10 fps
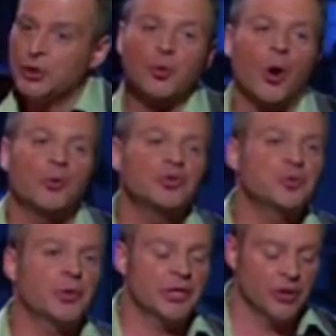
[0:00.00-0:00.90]
You
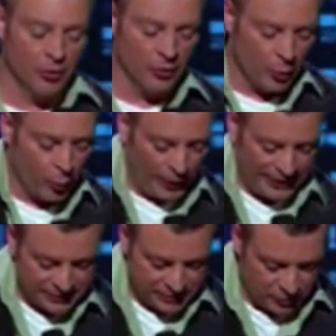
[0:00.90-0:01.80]
always want to go
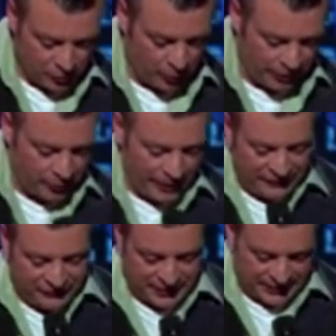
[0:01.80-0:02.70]
white water
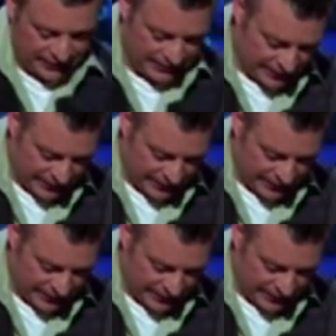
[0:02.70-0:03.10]
rafting,